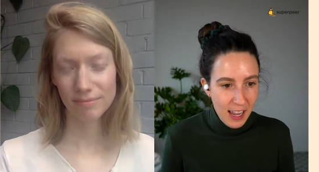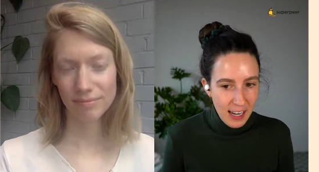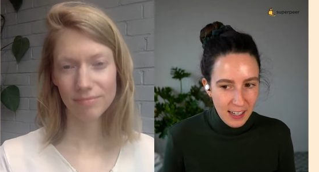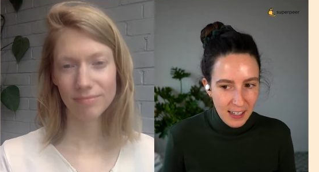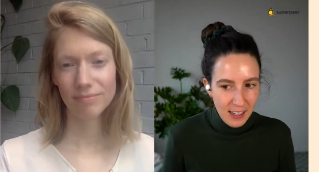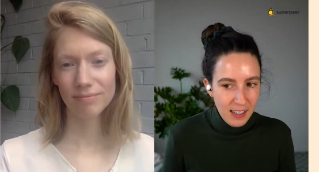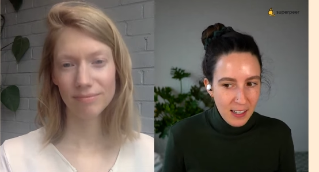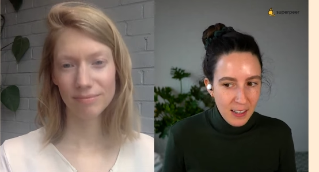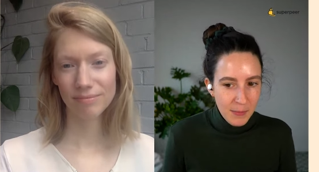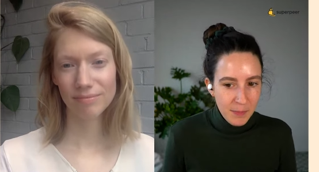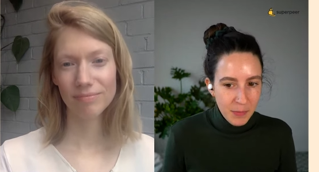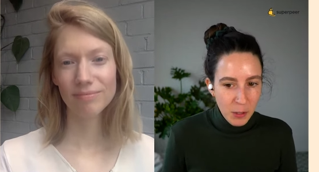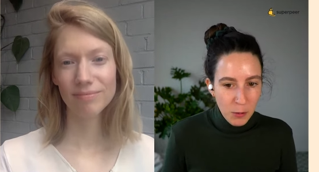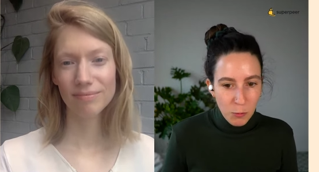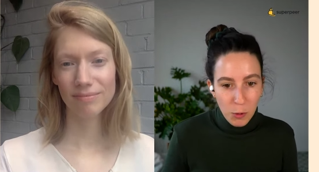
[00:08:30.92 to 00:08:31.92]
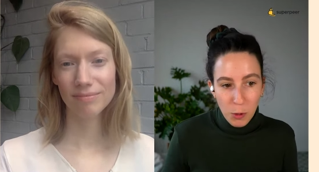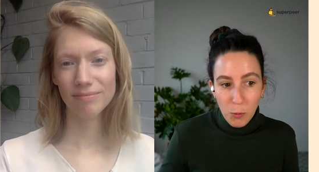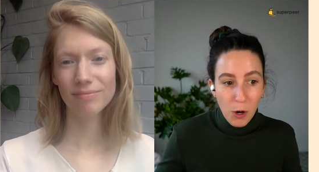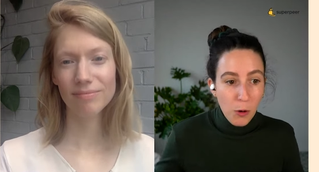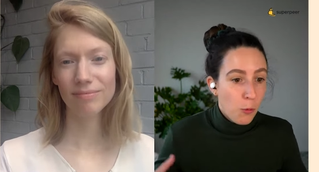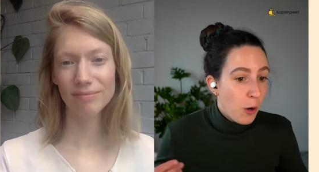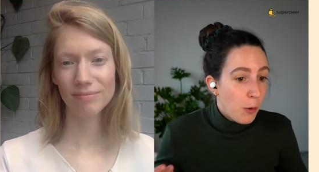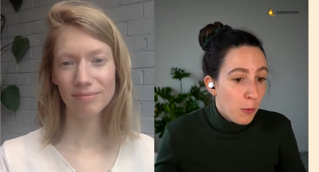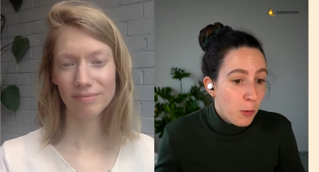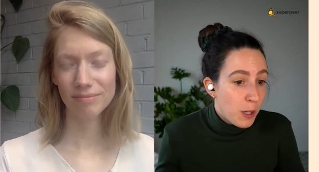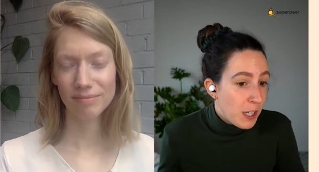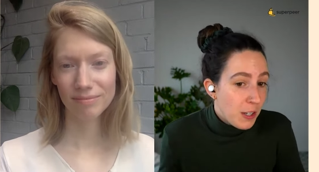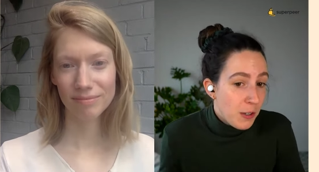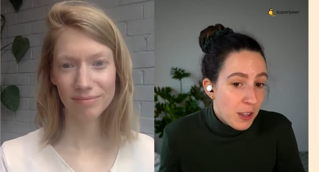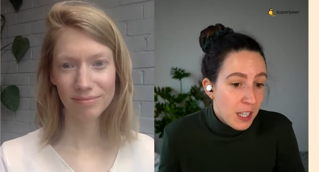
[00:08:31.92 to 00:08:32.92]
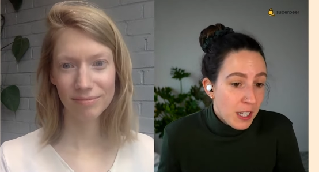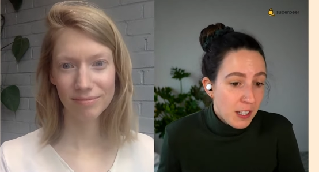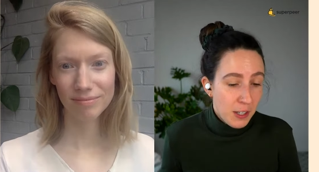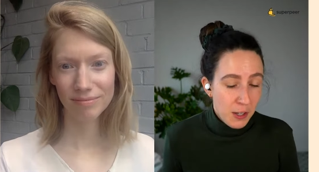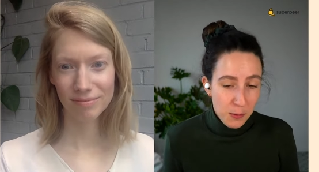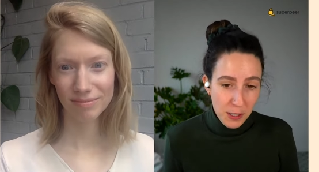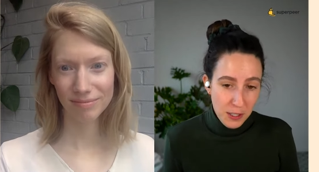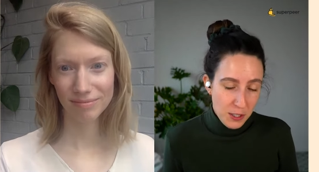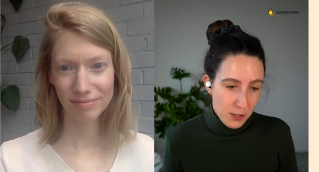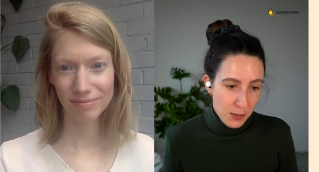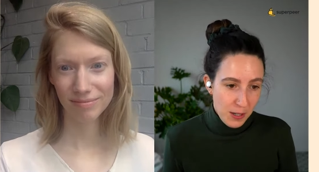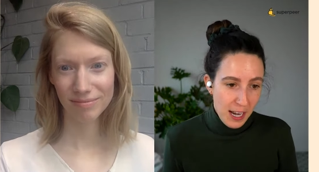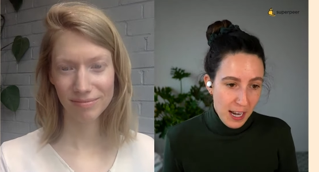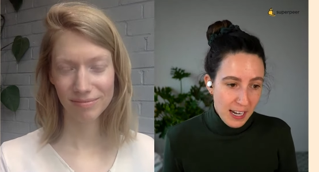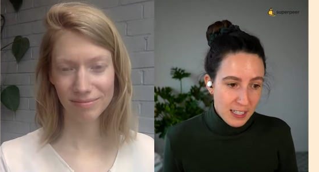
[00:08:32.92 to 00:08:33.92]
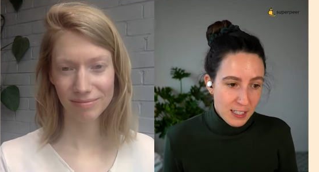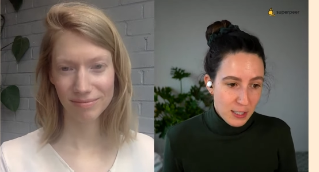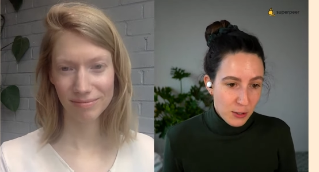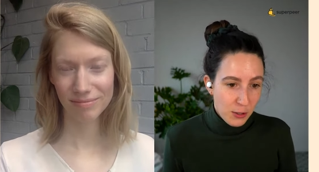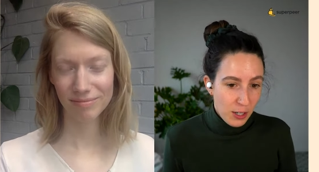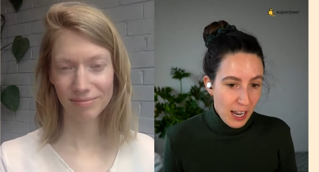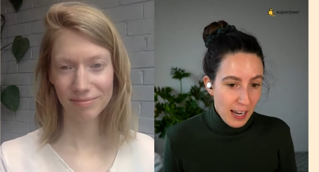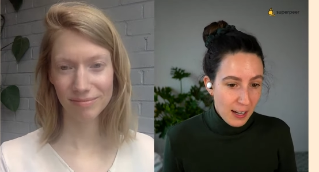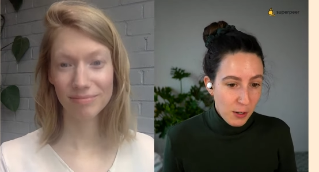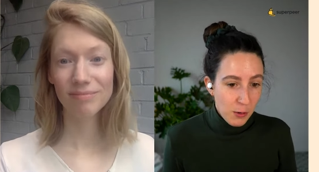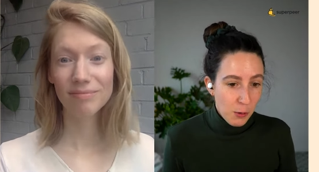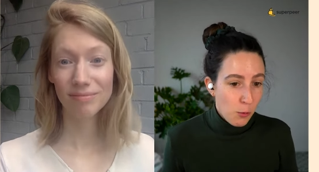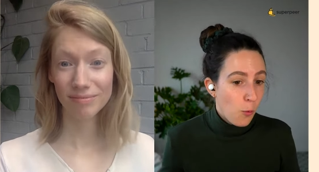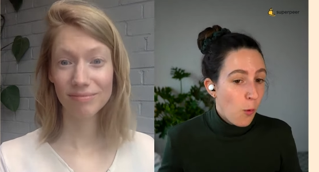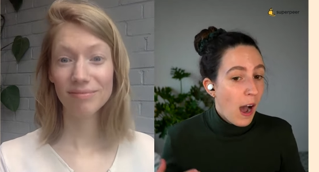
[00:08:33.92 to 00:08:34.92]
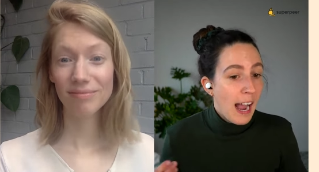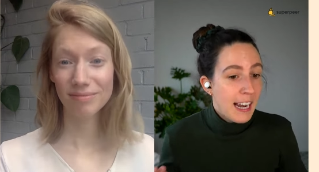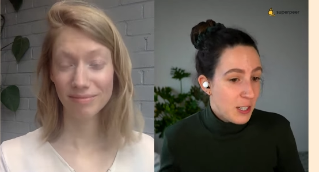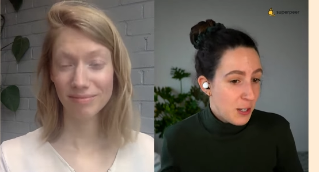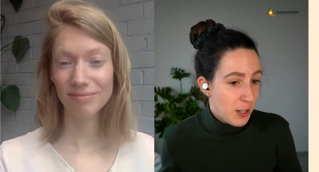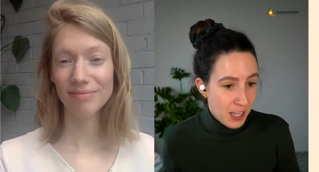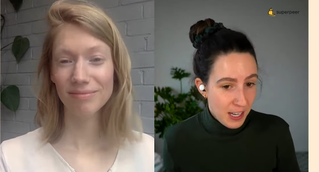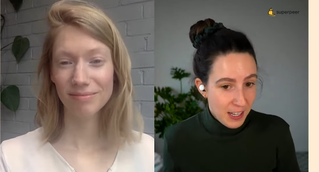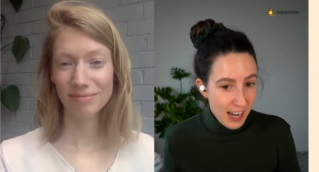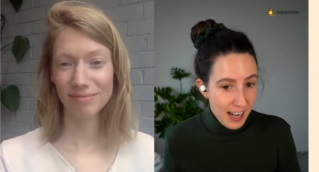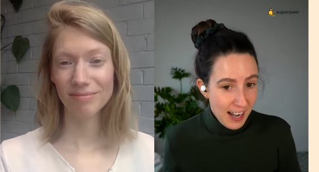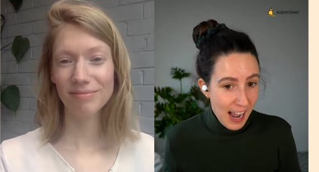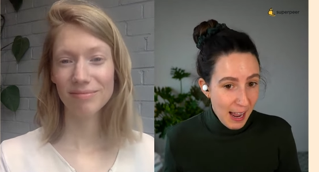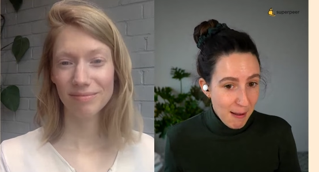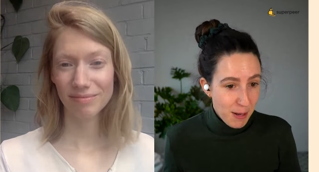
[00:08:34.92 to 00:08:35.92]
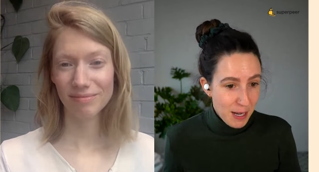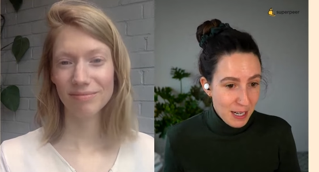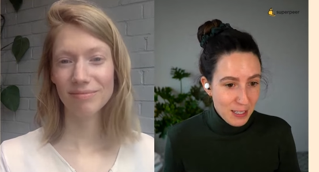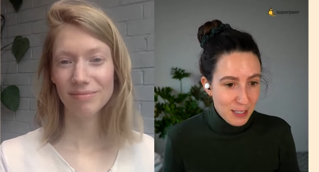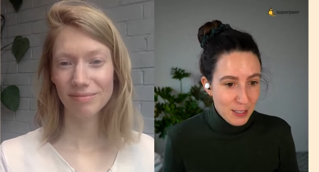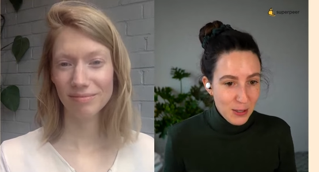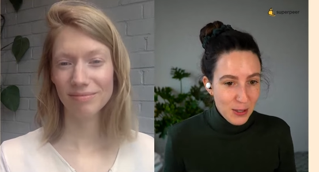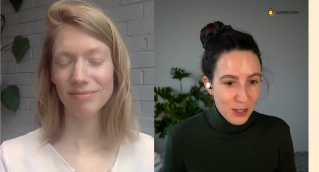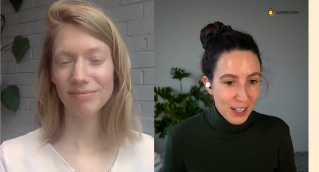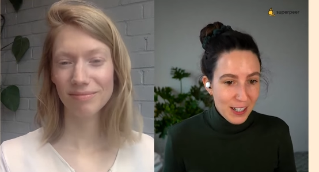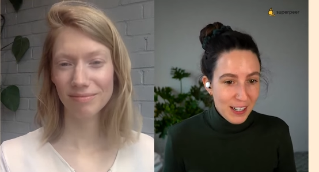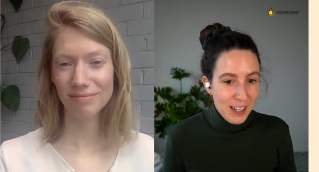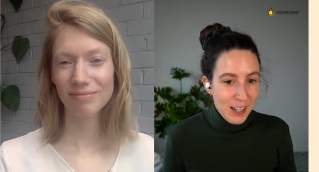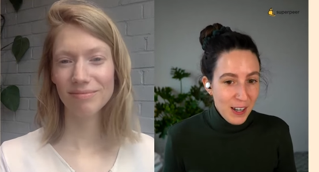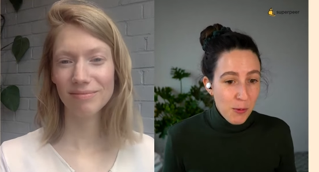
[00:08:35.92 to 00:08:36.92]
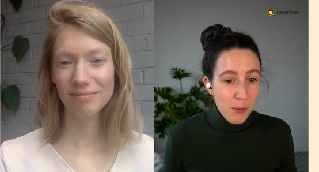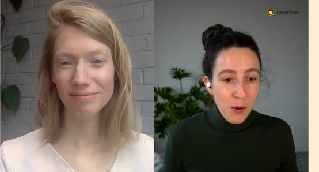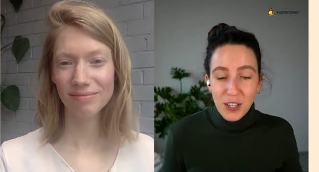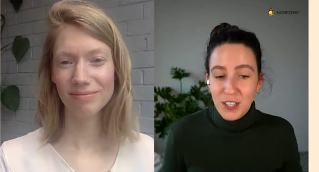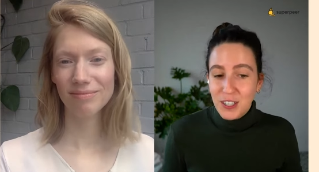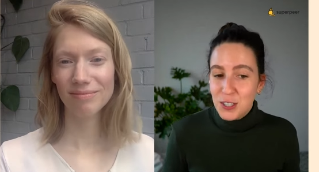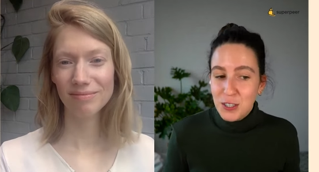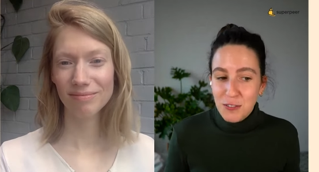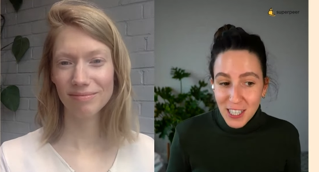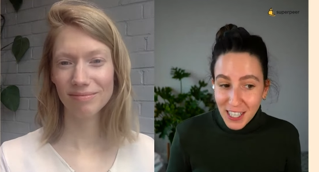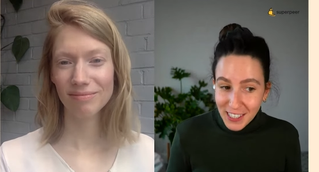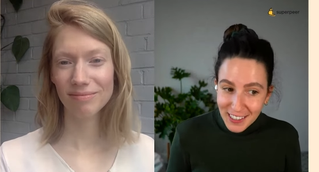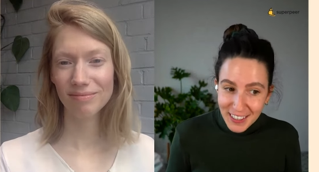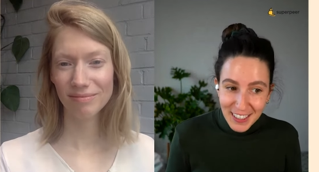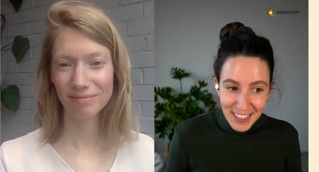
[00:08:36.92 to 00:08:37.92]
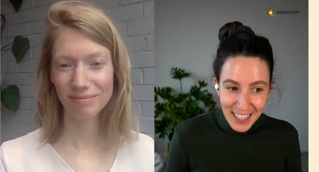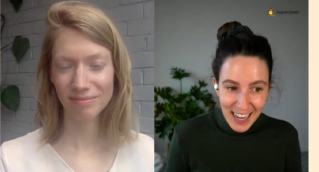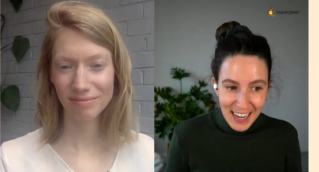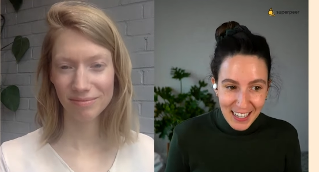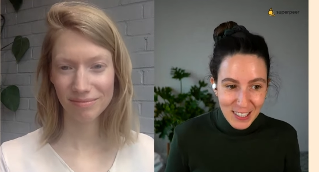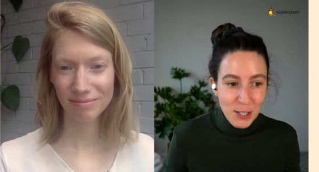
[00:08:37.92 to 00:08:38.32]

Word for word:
Speaker 1: like, well, what what, what do you think you would do next, or like, why do you think that happened, or what could you have done instead?